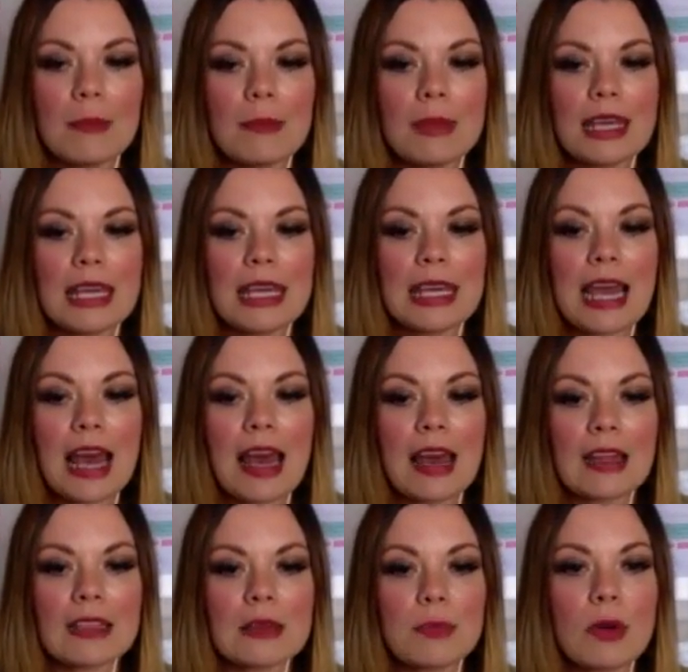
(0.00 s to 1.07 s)
He
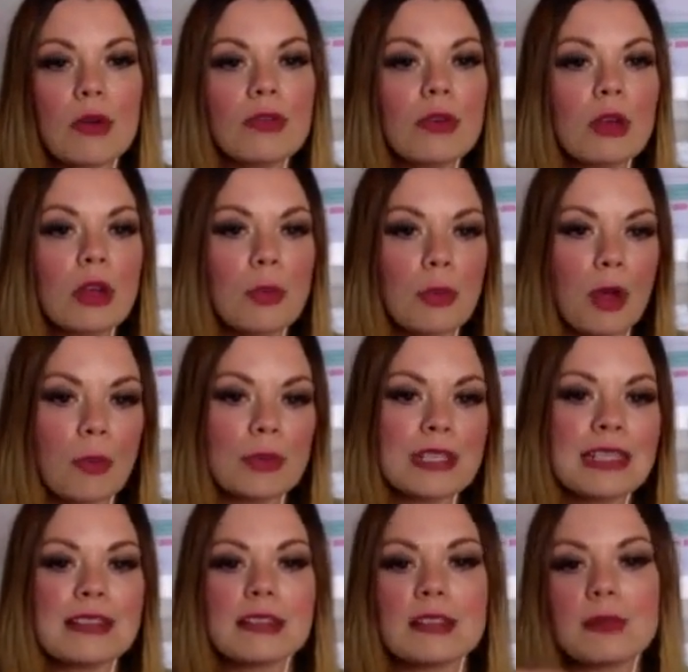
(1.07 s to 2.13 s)
had a portfolio of
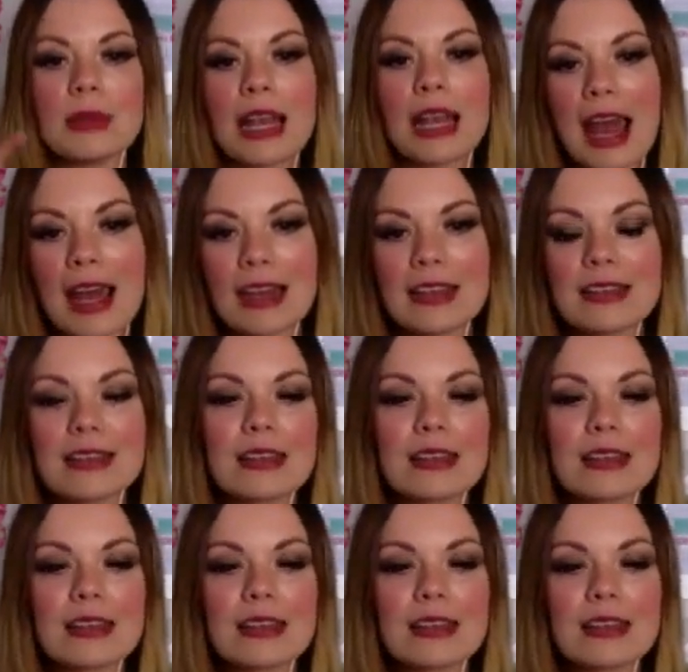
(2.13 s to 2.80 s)
properties and some land,